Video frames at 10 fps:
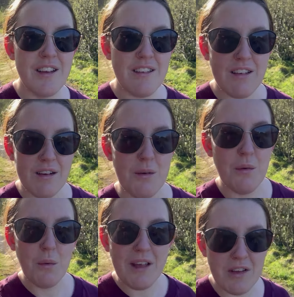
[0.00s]
So
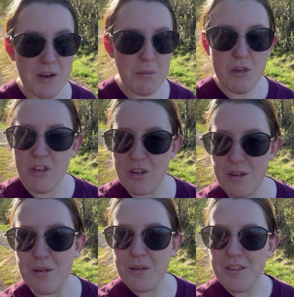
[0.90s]
welcome
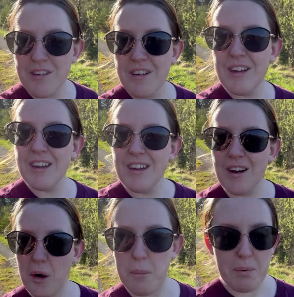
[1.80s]
to
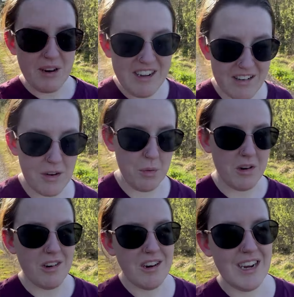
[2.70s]
our pre-dinner
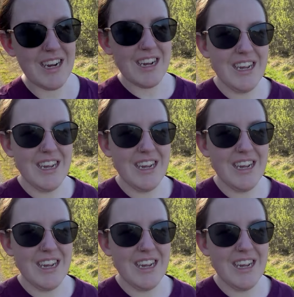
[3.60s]
walk.